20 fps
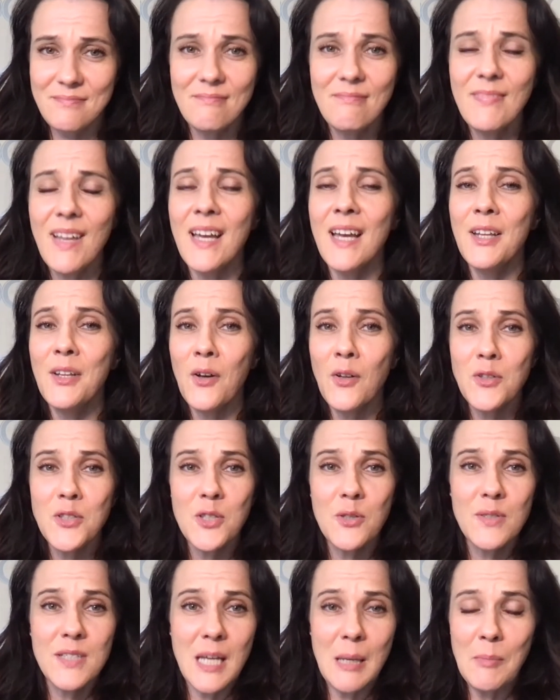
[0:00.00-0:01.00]
and also
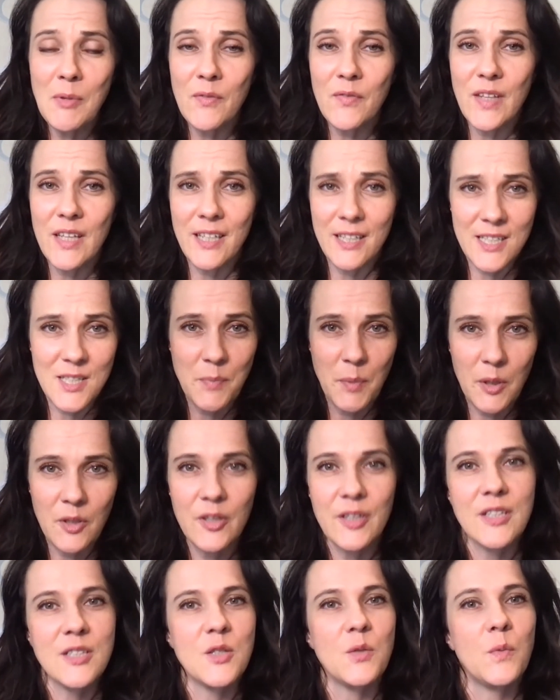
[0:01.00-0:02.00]
some of the
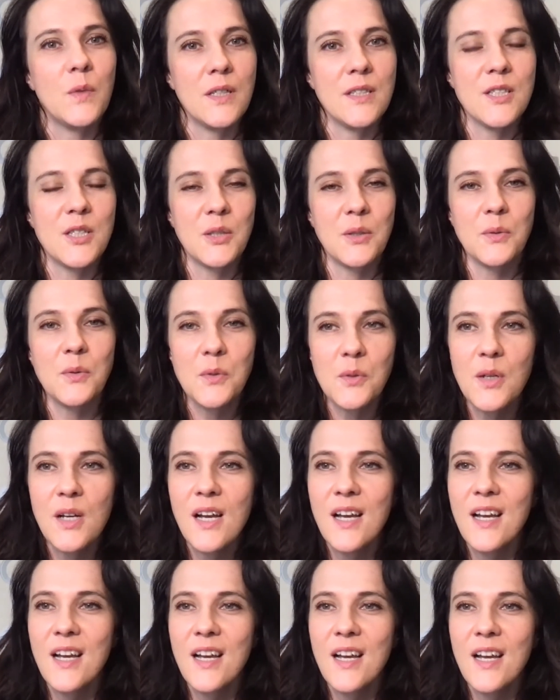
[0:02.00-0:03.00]
experienced ones who
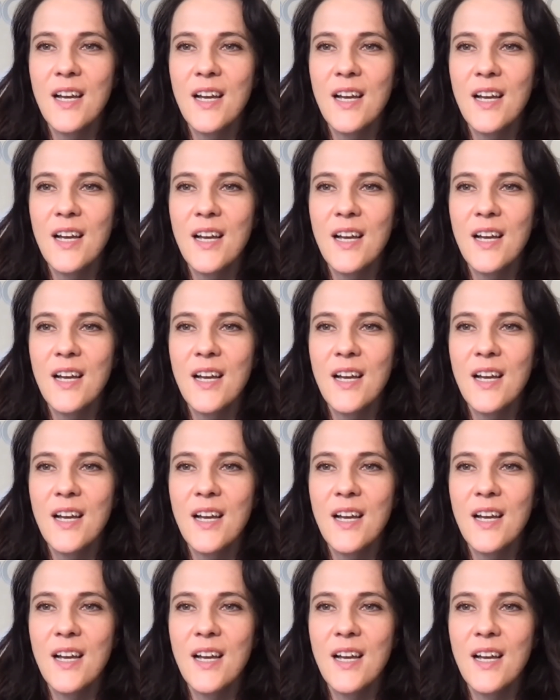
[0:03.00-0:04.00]
do it all,
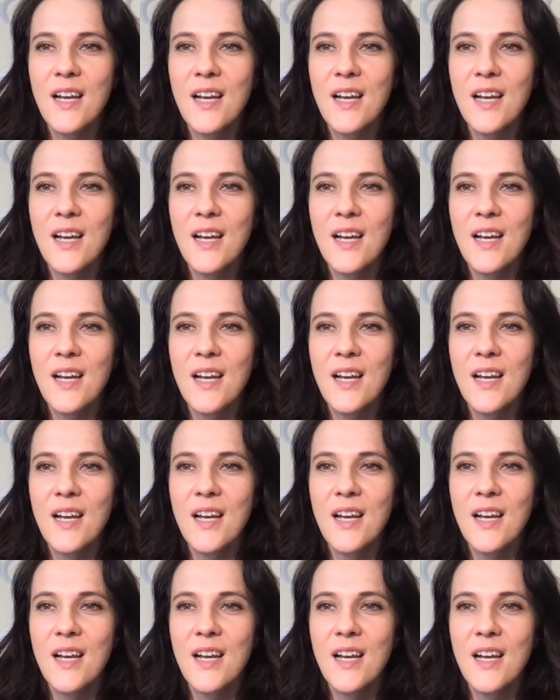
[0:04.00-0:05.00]
but it
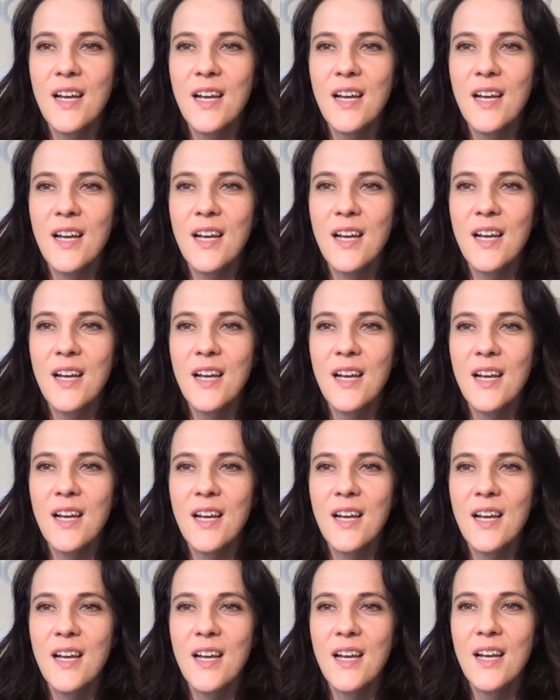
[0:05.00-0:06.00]
might open your eyes
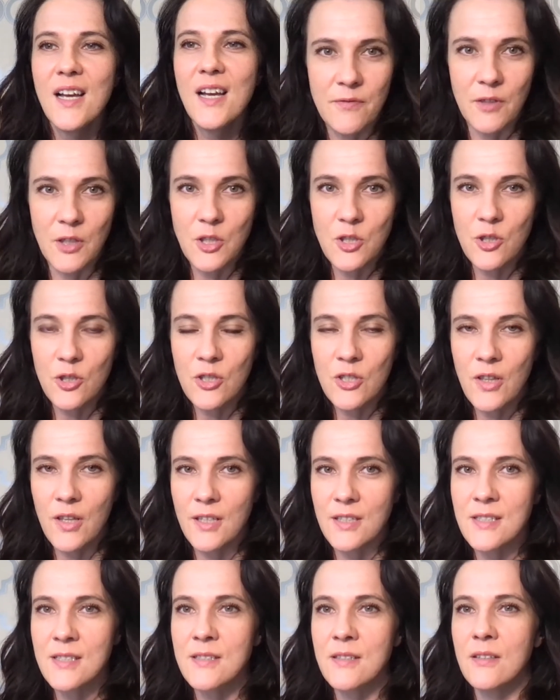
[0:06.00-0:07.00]
on this feature
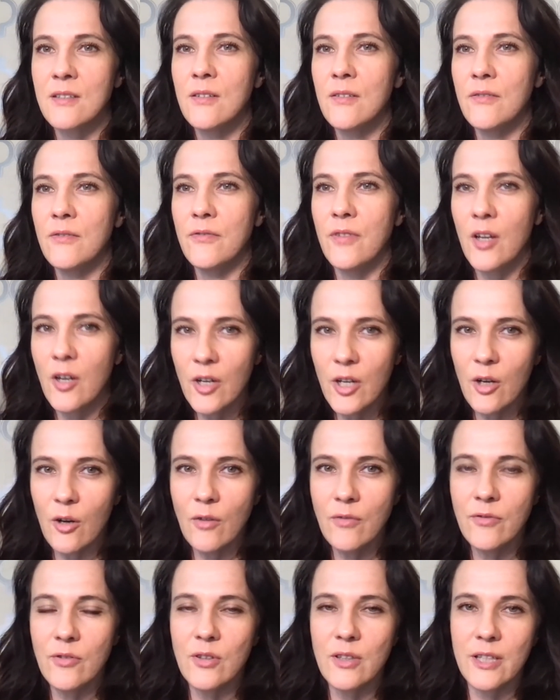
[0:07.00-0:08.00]
that's very
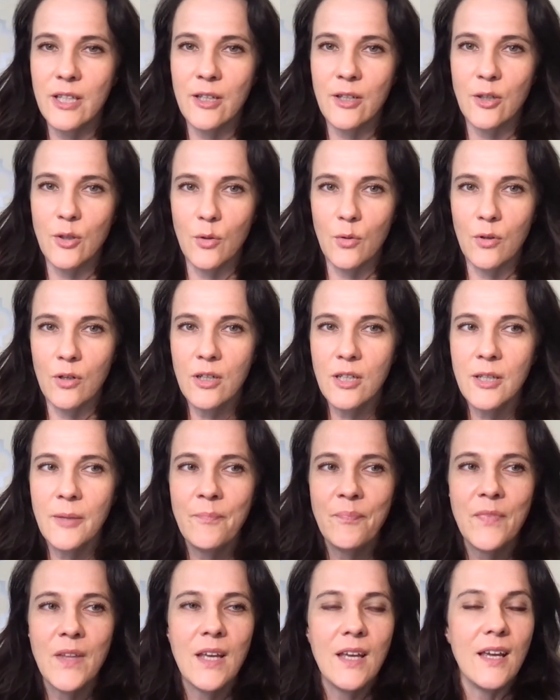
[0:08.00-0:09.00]
often ignored.
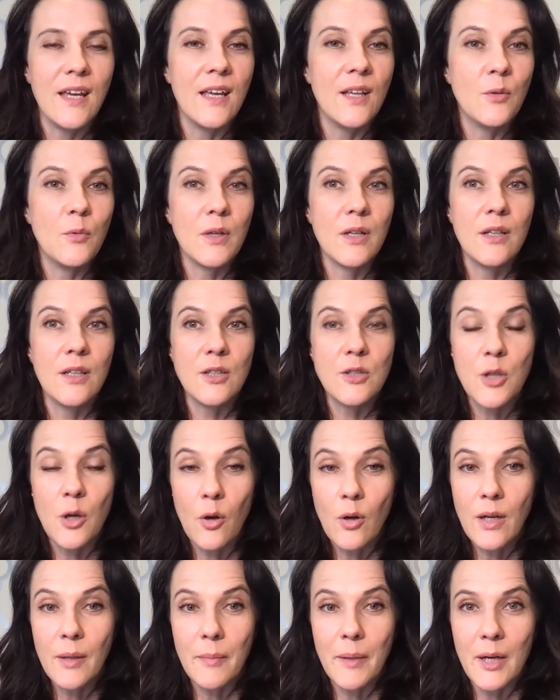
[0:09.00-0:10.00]
And we're going to
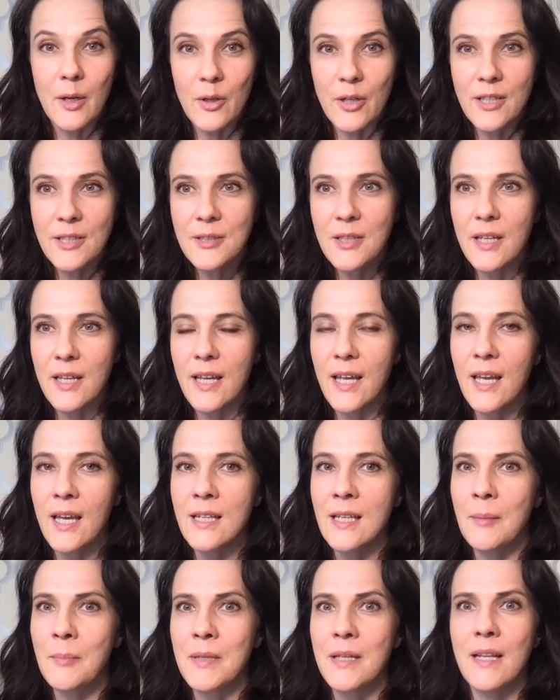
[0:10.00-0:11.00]
talk about it, and
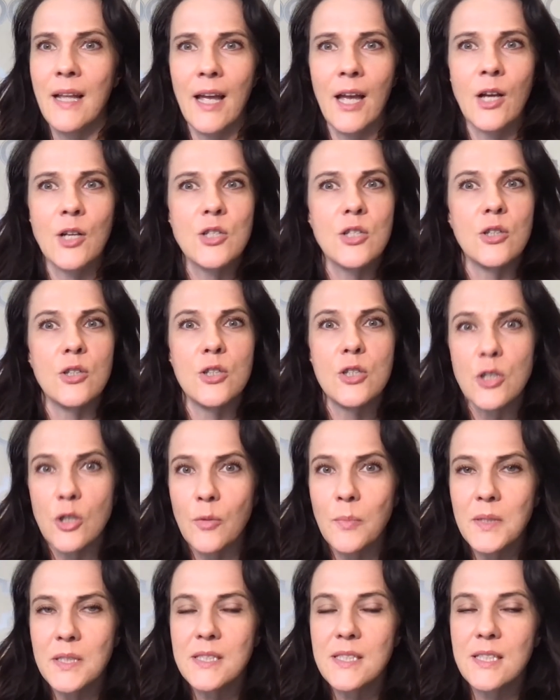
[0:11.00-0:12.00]
I'm going to actually show
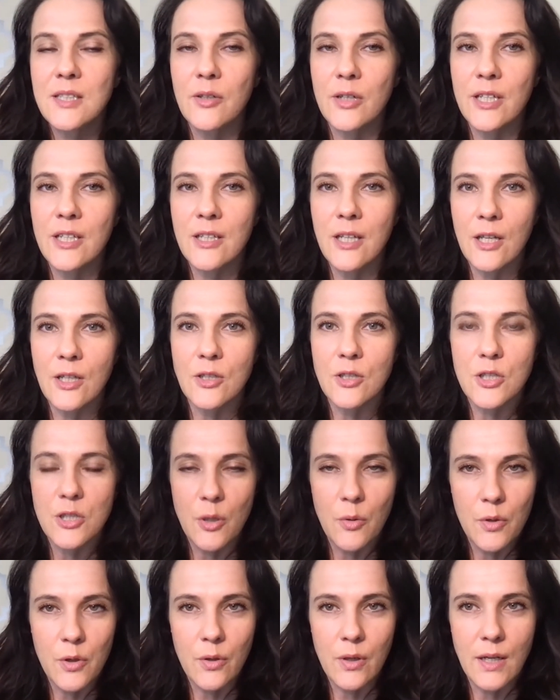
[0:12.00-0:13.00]
my screen and show
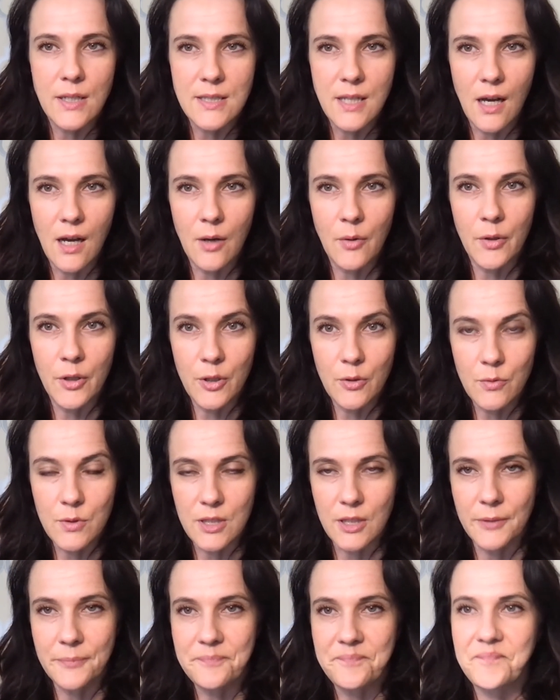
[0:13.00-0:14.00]
you guys how to use
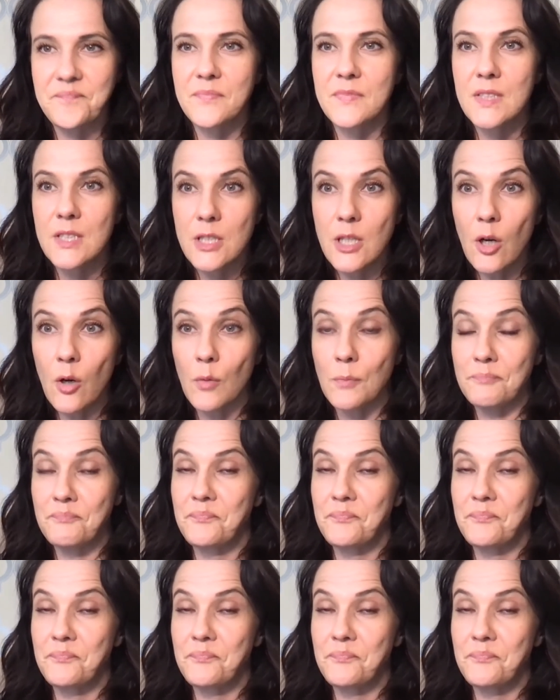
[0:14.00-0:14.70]
it. So